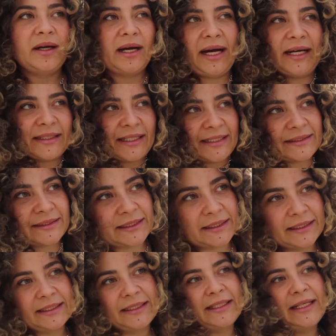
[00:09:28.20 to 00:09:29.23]
Unless,
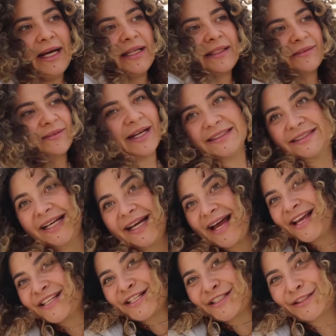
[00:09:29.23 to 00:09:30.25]
otherwise,
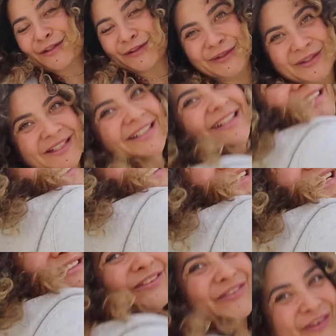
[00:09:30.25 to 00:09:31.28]
I just threw 3
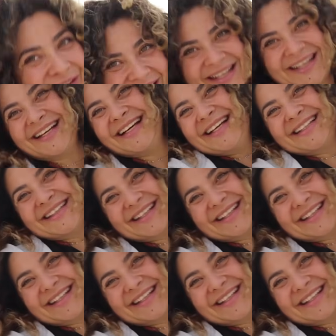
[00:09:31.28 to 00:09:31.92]
days of work in